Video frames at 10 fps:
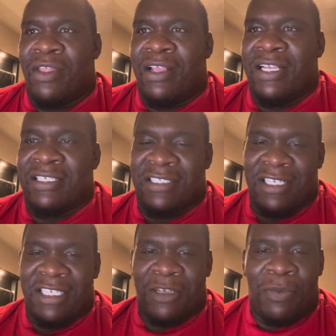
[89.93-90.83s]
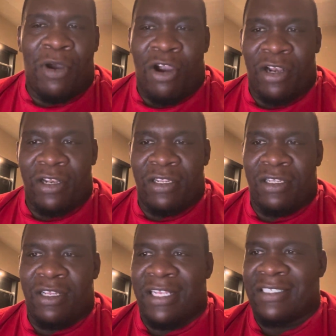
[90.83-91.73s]
it's a part,
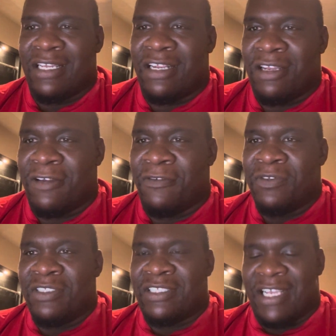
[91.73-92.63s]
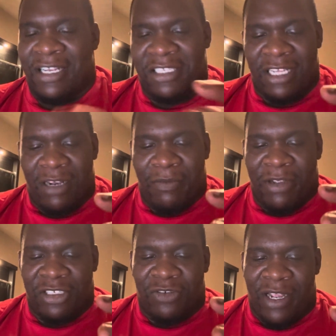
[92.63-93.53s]
instead of taking the standard
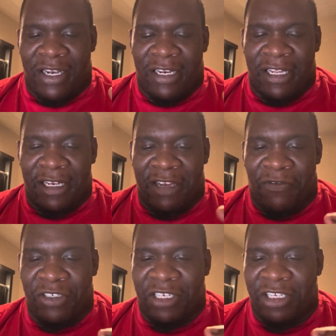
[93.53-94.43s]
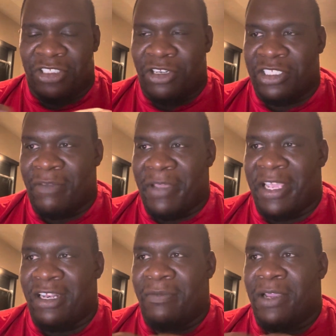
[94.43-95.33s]
based grading and differentiated instruction and
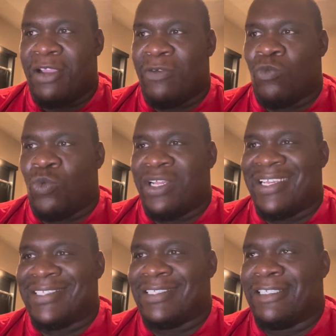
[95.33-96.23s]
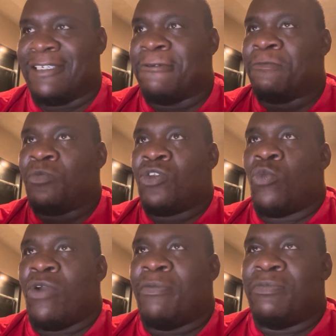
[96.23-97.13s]
making them like a one entity.
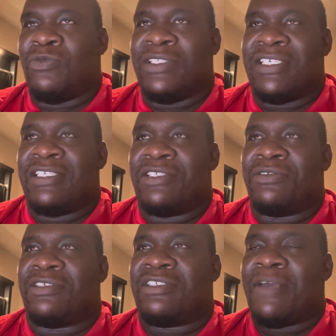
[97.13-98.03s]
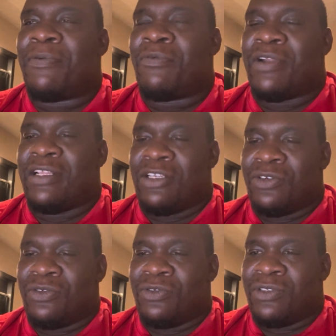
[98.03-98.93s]
We tend to separate
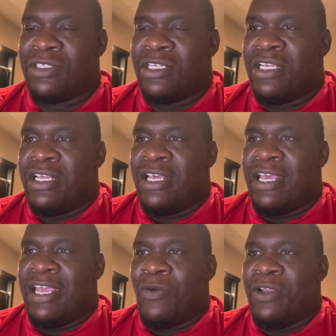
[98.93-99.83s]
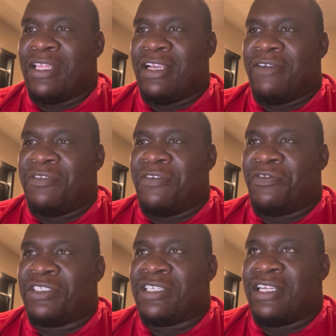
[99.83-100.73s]
those, and we think of
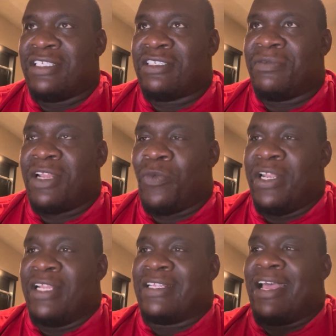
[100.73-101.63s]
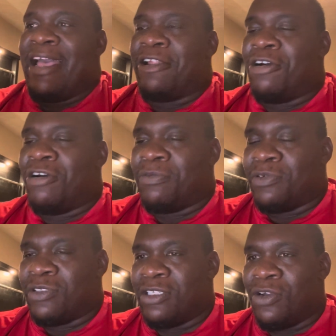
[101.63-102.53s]
differentiating something that we need to add on.
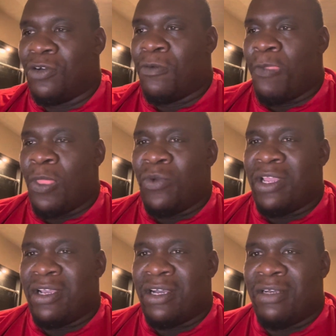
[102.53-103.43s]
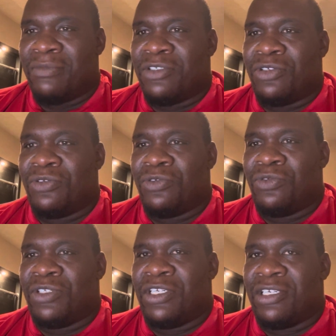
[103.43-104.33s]
For no, when it comes
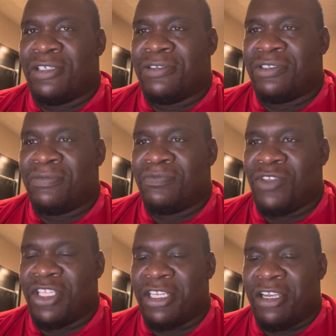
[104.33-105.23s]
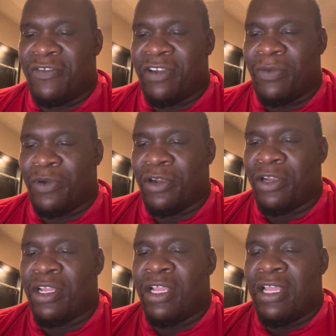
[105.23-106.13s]
to the theory
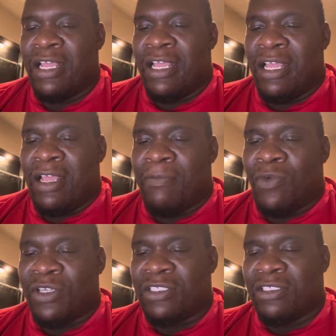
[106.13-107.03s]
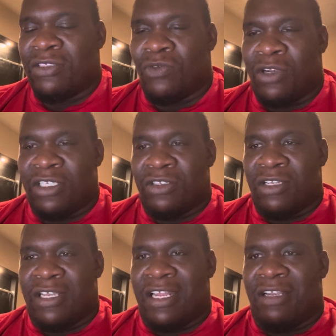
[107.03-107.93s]
framework, Marissa wanted to
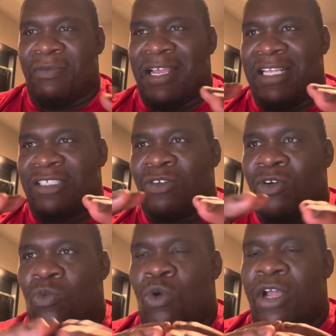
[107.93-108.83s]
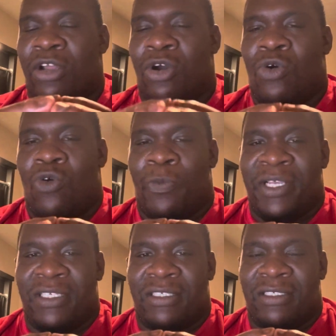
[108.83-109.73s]
look at them as one whole
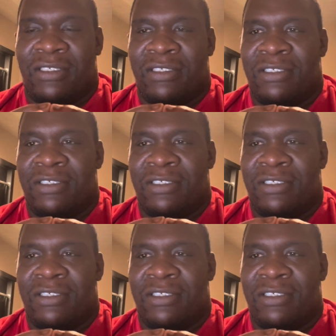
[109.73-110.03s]
piece.